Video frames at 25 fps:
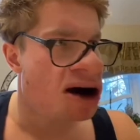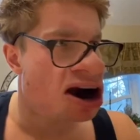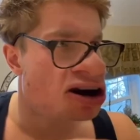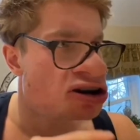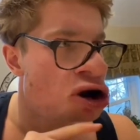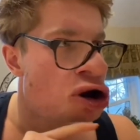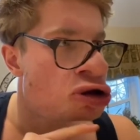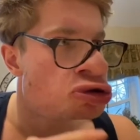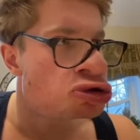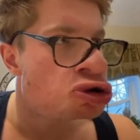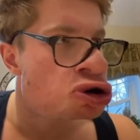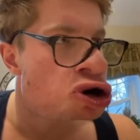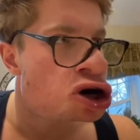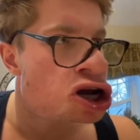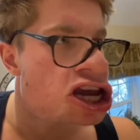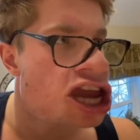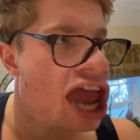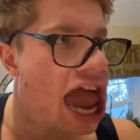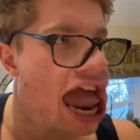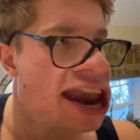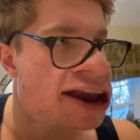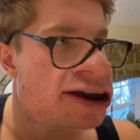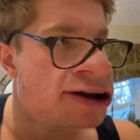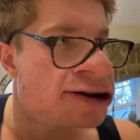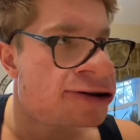not do it
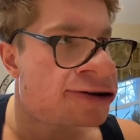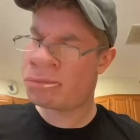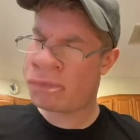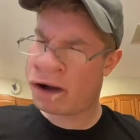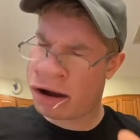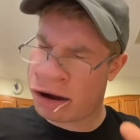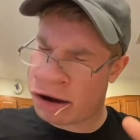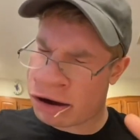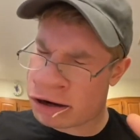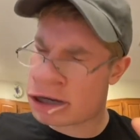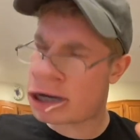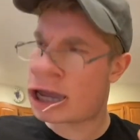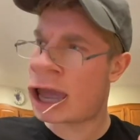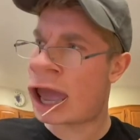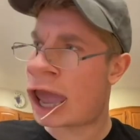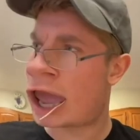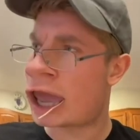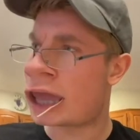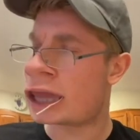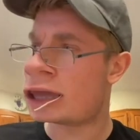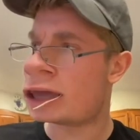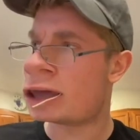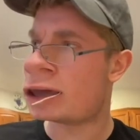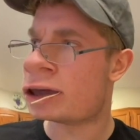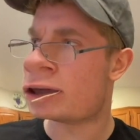again.
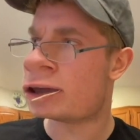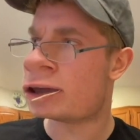Okay.